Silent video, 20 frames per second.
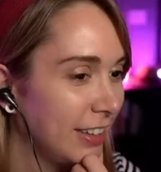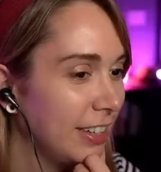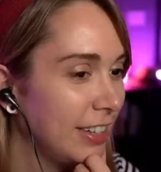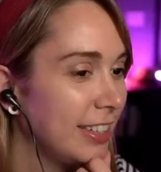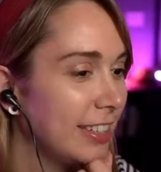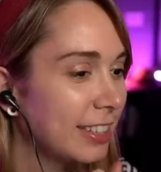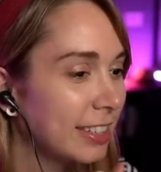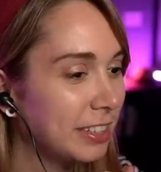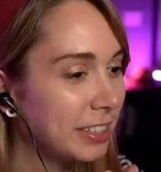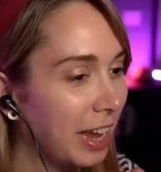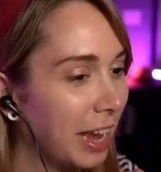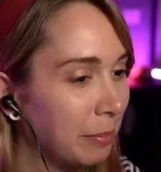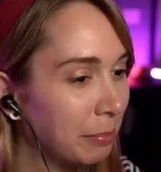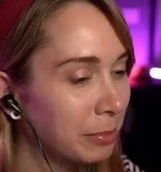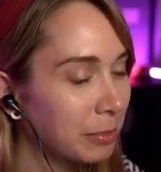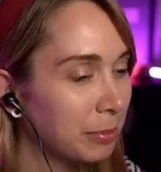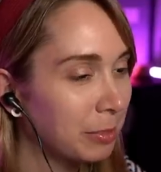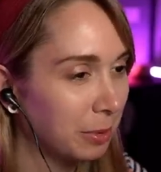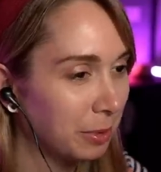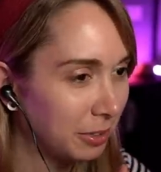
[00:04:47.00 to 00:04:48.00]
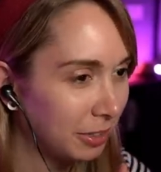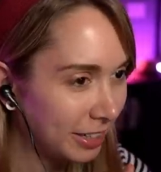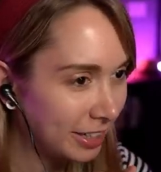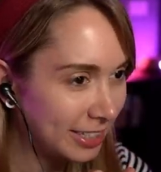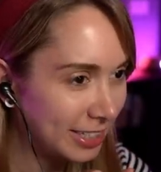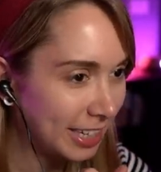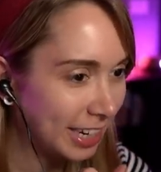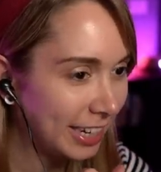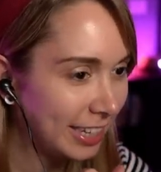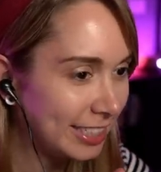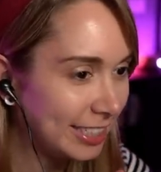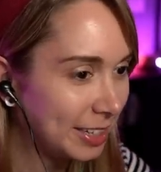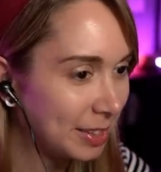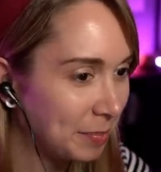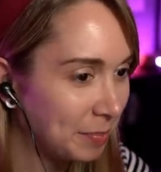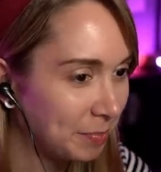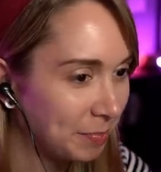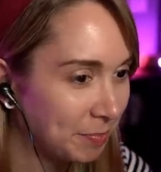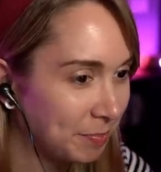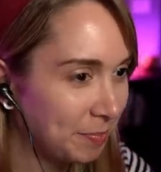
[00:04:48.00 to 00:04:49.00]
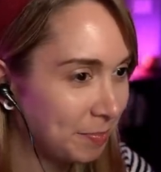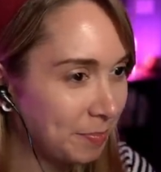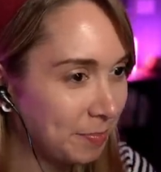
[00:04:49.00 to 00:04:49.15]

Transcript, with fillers: You need to tap him more, entice him.